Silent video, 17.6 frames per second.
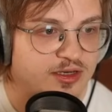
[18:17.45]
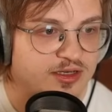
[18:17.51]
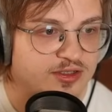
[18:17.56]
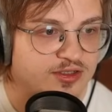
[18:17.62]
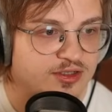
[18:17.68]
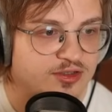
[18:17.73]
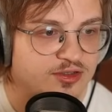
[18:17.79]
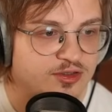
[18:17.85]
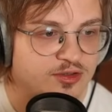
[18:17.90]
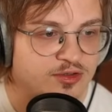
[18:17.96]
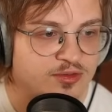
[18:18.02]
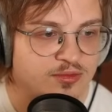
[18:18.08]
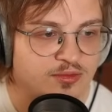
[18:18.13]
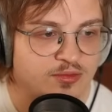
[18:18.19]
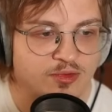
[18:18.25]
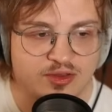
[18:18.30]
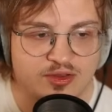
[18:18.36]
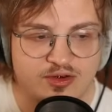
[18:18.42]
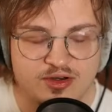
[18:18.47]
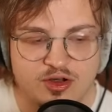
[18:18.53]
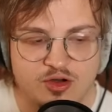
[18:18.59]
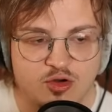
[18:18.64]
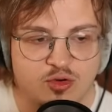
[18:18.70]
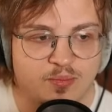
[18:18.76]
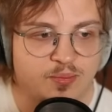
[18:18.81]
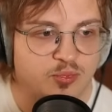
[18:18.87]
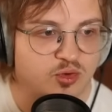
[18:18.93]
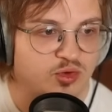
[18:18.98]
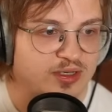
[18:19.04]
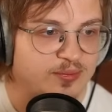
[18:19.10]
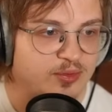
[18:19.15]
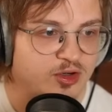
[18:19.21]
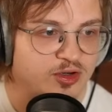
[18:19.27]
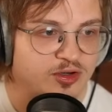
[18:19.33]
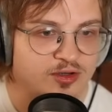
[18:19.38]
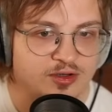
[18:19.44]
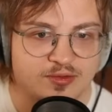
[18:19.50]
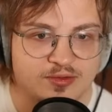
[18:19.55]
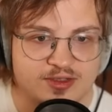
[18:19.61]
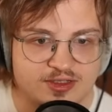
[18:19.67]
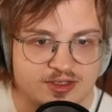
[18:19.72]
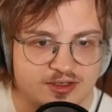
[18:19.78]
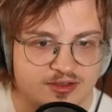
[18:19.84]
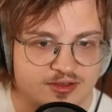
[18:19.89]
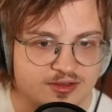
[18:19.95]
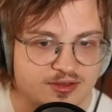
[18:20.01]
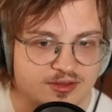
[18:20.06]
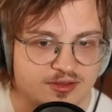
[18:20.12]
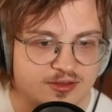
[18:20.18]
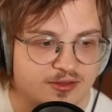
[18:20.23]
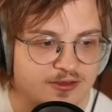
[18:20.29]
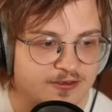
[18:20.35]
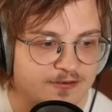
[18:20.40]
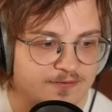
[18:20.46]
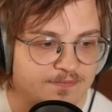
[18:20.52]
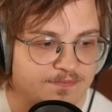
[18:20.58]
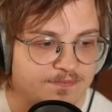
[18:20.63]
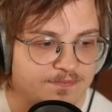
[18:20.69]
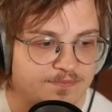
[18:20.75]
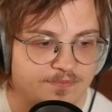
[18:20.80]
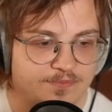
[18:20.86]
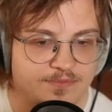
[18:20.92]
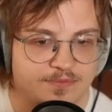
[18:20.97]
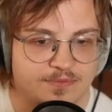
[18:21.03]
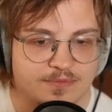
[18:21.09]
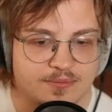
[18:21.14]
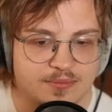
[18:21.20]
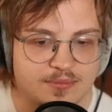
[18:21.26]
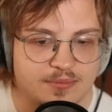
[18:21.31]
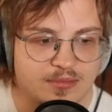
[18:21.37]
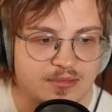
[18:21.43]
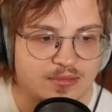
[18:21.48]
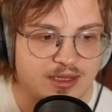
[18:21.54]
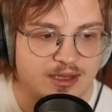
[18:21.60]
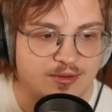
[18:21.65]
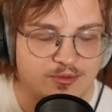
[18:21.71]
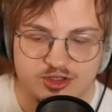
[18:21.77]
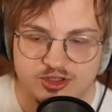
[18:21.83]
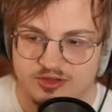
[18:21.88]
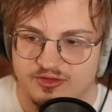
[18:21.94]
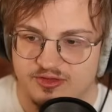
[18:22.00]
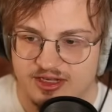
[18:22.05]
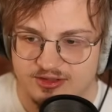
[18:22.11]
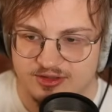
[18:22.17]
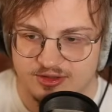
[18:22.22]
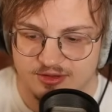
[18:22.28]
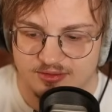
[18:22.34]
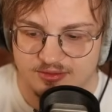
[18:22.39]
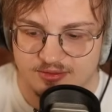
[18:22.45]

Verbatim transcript: X scissor with no pre-burn always kills. And we're just faster.